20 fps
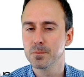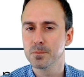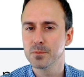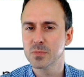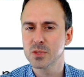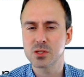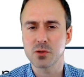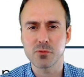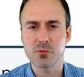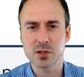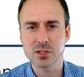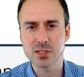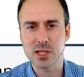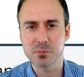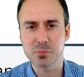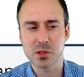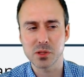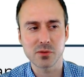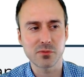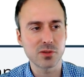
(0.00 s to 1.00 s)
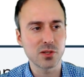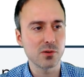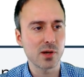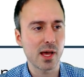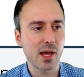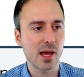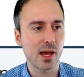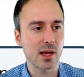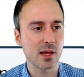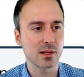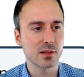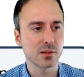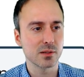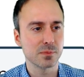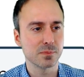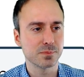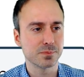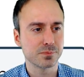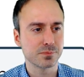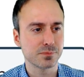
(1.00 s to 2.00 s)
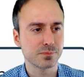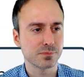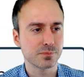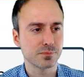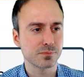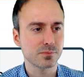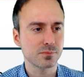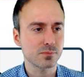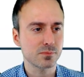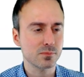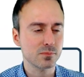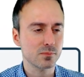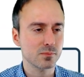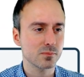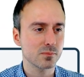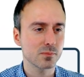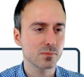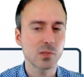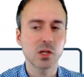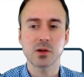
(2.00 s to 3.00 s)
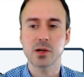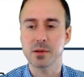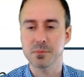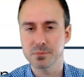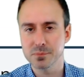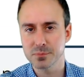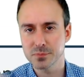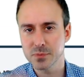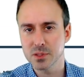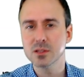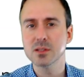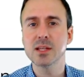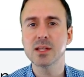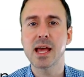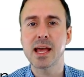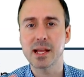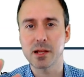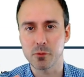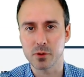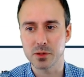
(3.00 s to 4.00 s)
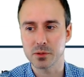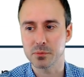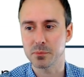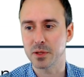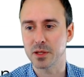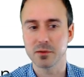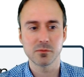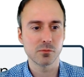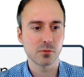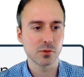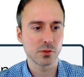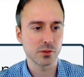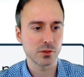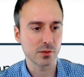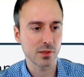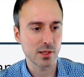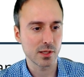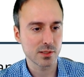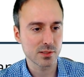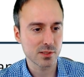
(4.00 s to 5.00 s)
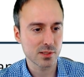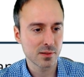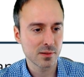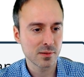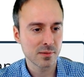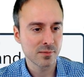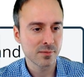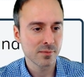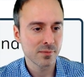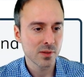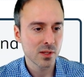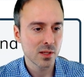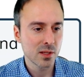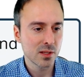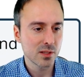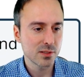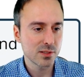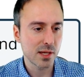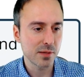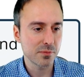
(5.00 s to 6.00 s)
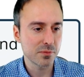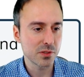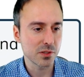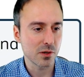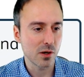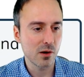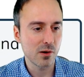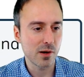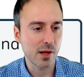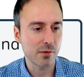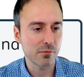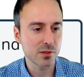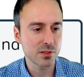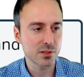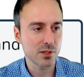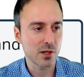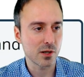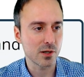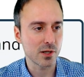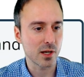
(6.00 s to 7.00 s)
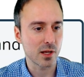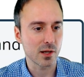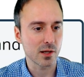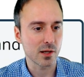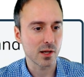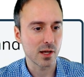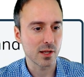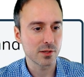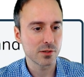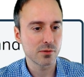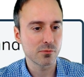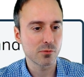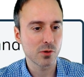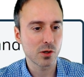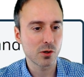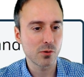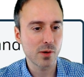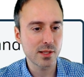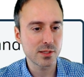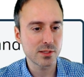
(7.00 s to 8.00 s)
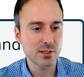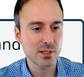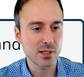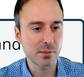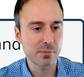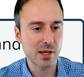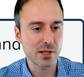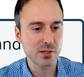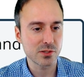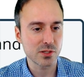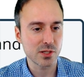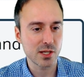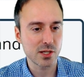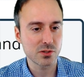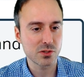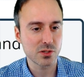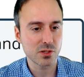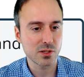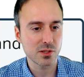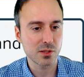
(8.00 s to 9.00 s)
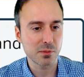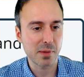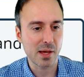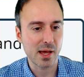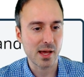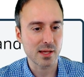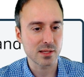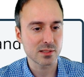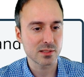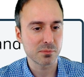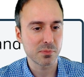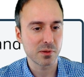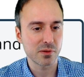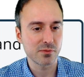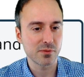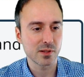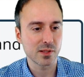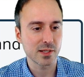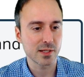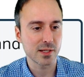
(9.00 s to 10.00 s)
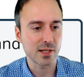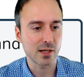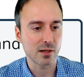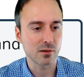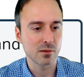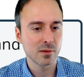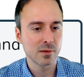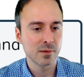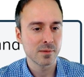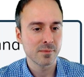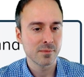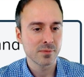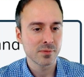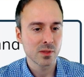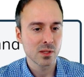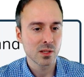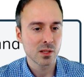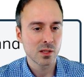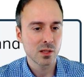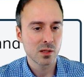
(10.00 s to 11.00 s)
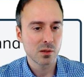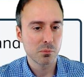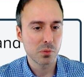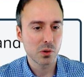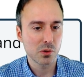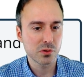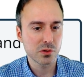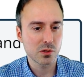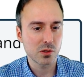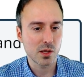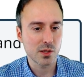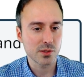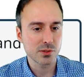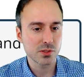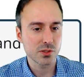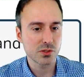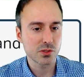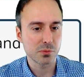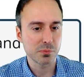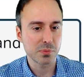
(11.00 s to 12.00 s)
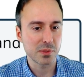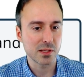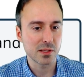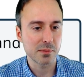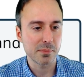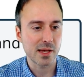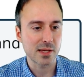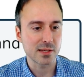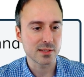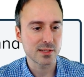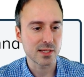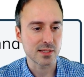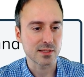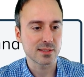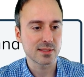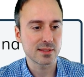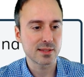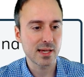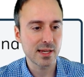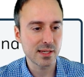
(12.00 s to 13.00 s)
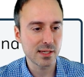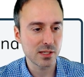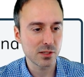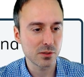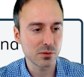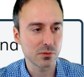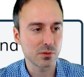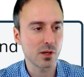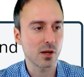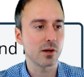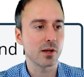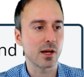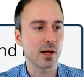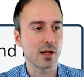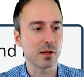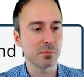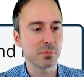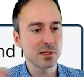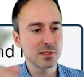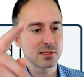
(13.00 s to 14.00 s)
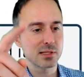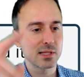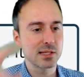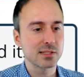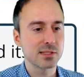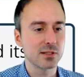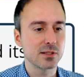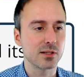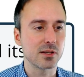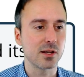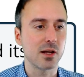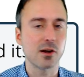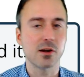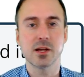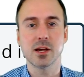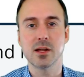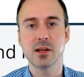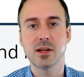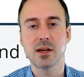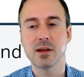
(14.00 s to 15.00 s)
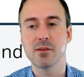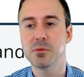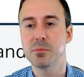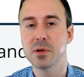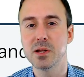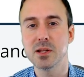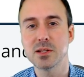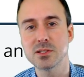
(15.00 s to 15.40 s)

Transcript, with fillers: So, for example, if you had Okay, hang with me. We'll do this. Type 2. All right, what's an Ariana God? Regret, imagination in the past, but feeling now. Both clauses should be in the past tense. Thank you, Narayana. Please listen to Narayana, everybody.